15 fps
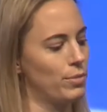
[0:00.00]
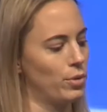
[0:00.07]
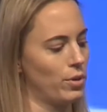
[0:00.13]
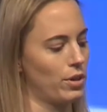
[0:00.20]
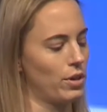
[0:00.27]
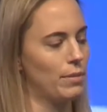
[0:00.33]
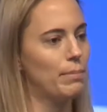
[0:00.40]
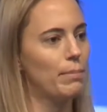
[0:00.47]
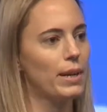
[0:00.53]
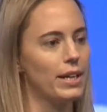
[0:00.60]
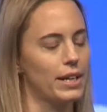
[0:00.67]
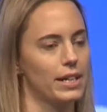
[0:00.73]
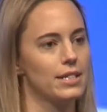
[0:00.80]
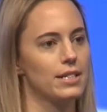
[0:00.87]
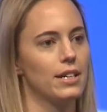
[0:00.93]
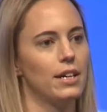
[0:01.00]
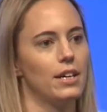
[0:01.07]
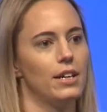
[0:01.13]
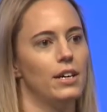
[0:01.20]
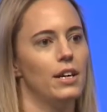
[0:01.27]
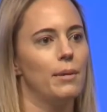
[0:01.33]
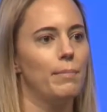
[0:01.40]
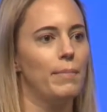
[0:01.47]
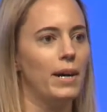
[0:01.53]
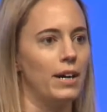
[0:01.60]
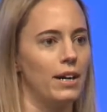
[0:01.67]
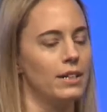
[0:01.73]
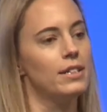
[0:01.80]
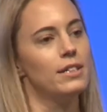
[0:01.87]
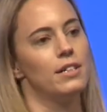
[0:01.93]
more complex.
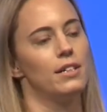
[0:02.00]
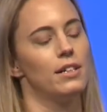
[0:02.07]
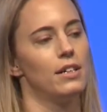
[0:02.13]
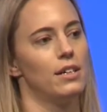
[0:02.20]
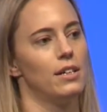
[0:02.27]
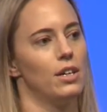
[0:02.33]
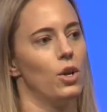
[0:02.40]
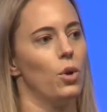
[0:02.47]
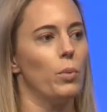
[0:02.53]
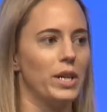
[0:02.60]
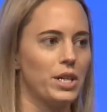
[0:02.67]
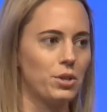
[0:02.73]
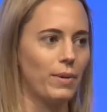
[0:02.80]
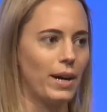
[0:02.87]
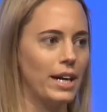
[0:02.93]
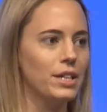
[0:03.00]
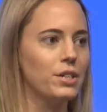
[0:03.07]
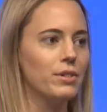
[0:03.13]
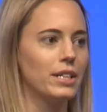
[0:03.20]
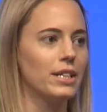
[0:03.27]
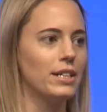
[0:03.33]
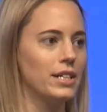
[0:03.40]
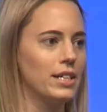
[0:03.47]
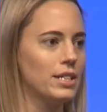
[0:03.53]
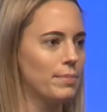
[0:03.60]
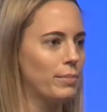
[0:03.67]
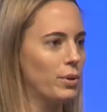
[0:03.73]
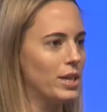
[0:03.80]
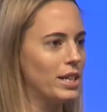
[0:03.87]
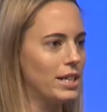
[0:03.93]
But we try to at least
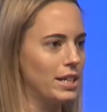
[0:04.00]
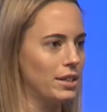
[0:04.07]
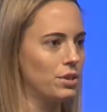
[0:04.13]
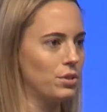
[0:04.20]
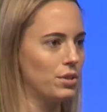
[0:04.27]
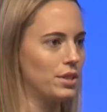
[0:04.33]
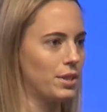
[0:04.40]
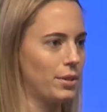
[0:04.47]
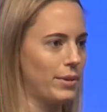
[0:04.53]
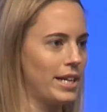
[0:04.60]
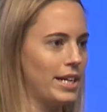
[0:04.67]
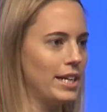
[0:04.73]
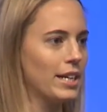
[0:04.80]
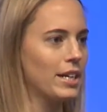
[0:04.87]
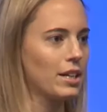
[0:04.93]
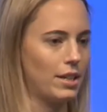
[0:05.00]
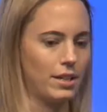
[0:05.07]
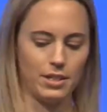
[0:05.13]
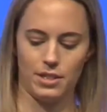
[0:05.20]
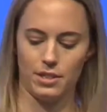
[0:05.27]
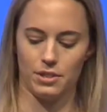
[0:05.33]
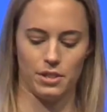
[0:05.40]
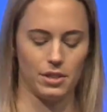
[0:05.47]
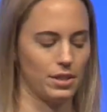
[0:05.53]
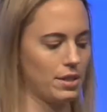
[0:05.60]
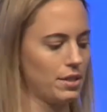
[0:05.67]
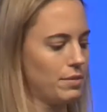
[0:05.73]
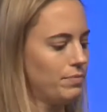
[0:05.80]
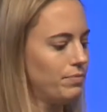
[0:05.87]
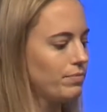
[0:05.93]
put it into 3
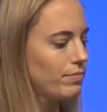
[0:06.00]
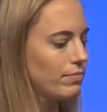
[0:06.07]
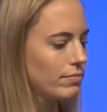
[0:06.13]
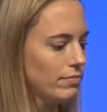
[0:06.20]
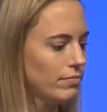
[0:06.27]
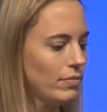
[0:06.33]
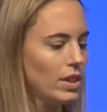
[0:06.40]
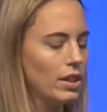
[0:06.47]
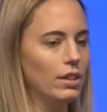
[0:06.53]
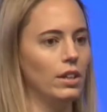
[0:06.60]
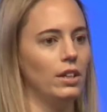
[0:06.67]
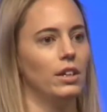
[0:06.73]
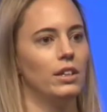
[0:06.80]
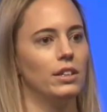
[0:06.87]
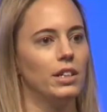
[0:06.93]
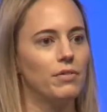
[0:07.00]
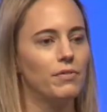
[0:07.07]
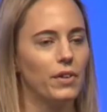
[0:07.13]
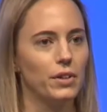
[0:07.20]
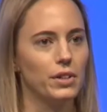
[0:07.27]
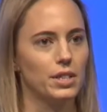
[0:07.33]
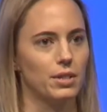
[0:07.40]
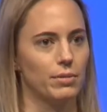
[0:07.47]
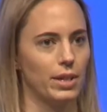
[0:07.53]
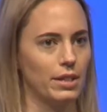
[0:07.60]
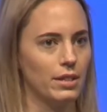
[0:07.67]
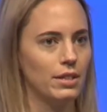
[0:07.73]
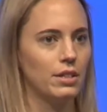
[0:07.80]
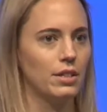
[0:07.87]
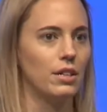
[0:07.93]
clusters. The first
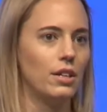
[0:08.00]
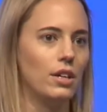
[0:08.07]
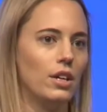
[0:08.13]
one,